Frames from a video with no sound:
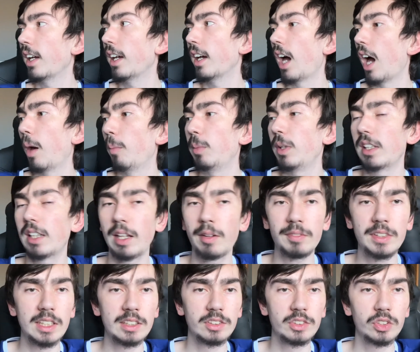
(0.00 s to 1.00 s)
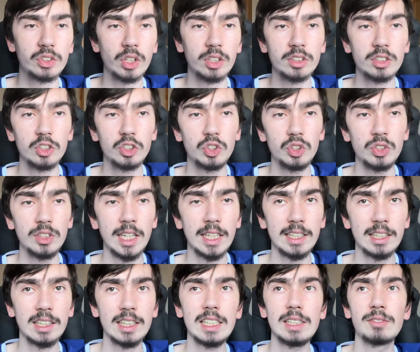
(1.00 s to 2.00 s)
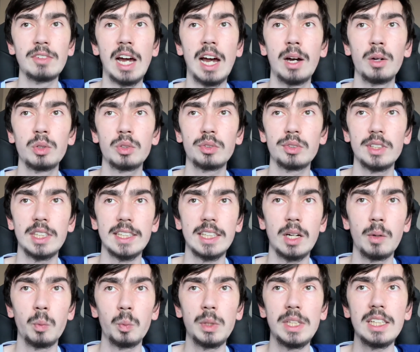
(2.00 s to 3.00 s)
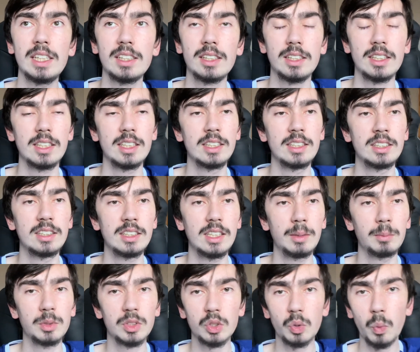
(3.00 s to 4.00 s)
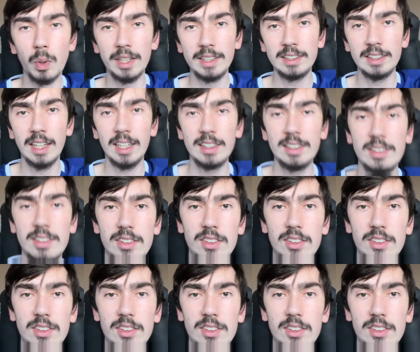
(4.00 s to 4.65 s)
I've been living in solitude. I didn't leave the house for like a week, and it was quite nice.